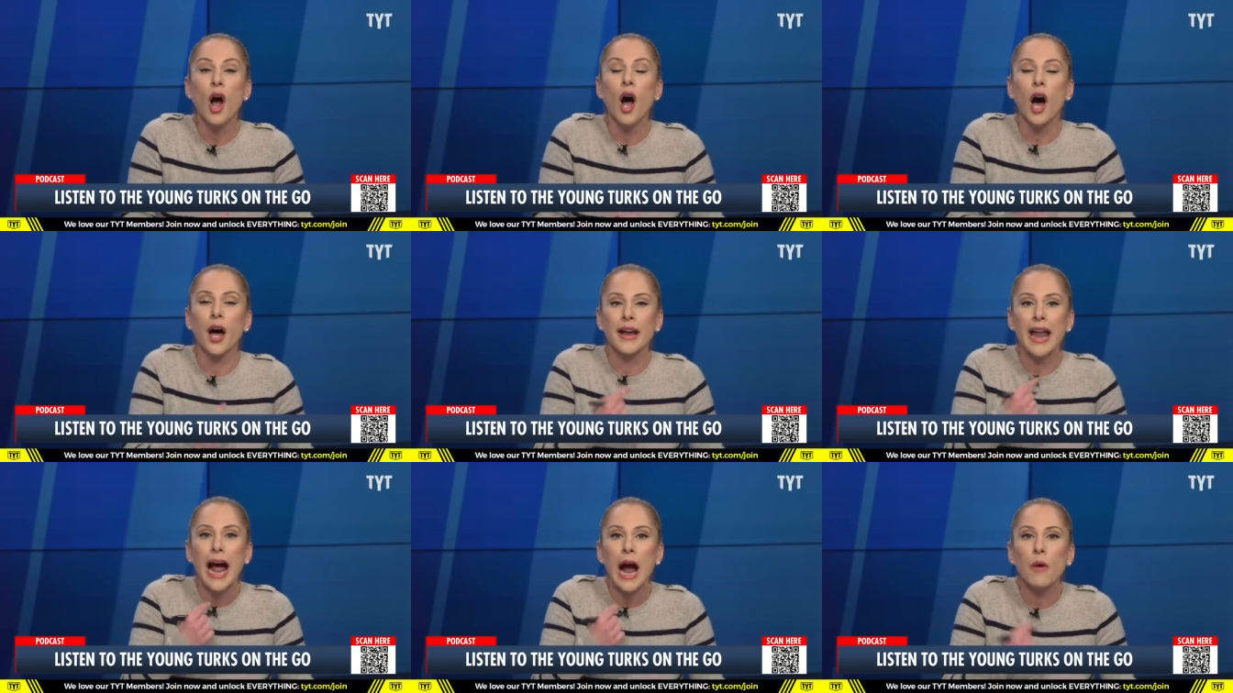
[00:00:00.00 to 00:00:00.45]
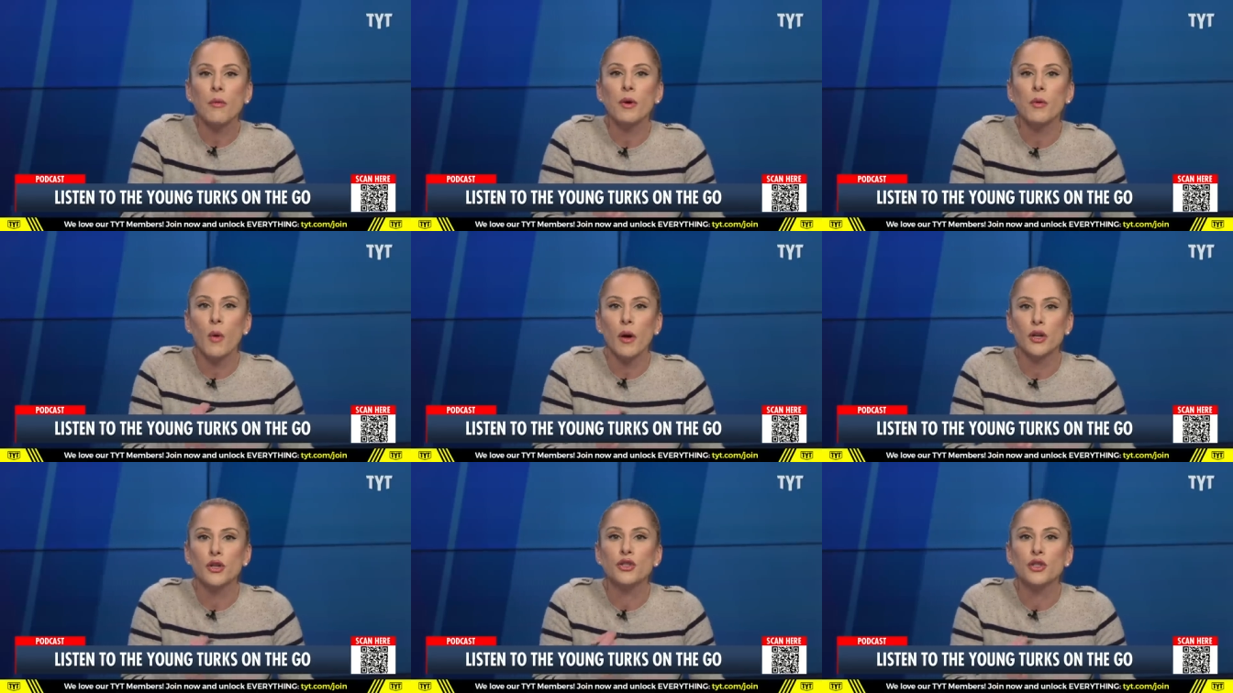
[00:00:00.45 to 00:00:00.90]
on how we
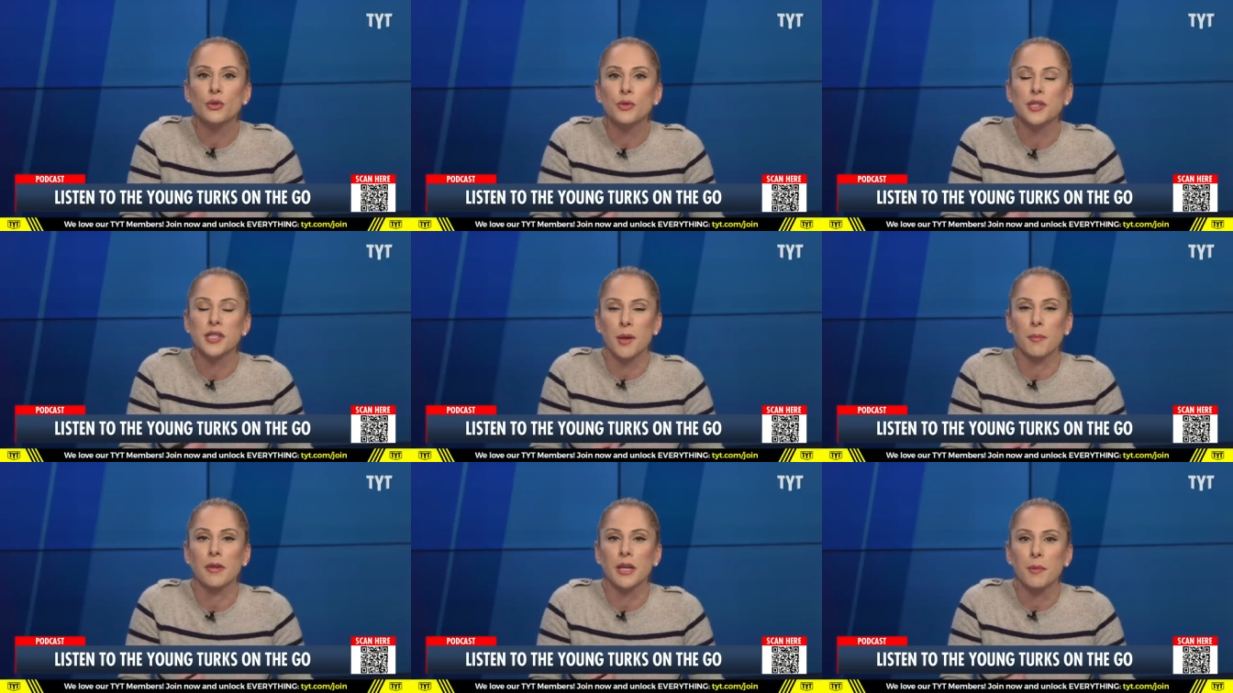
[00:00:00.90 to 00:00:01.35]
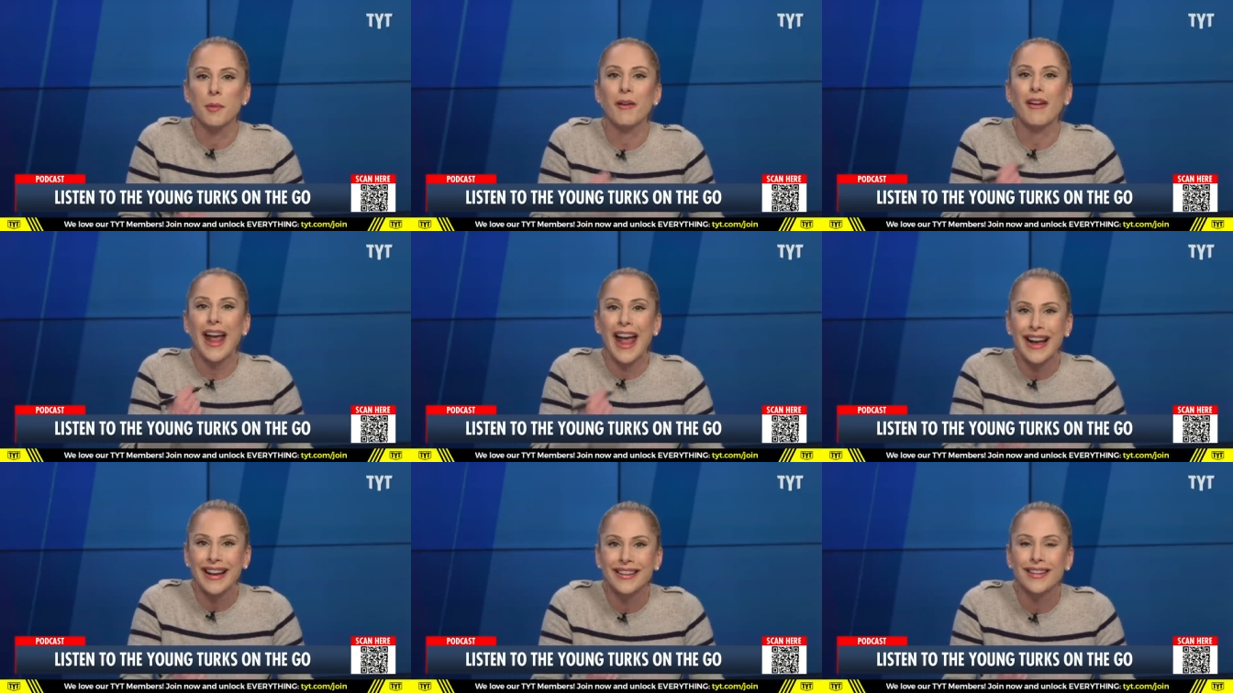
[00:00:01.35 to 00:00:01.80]
want to do something
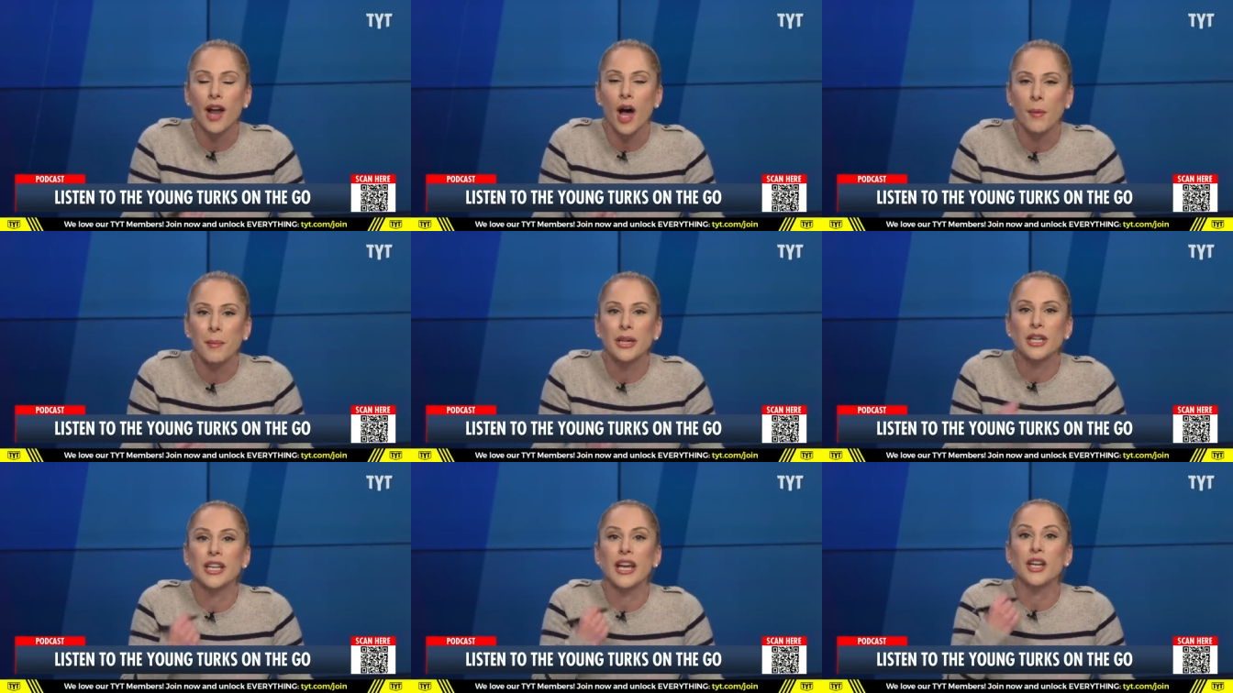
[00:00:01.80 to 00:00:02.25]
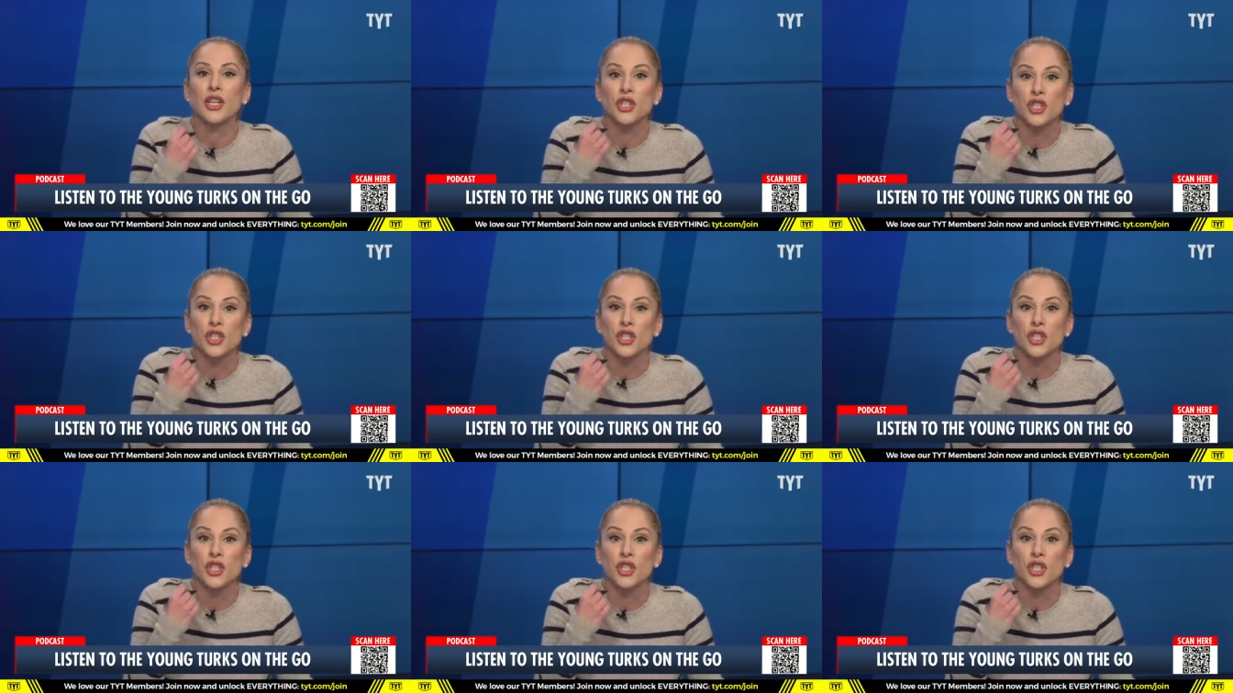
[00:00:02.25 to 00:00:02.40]
about economic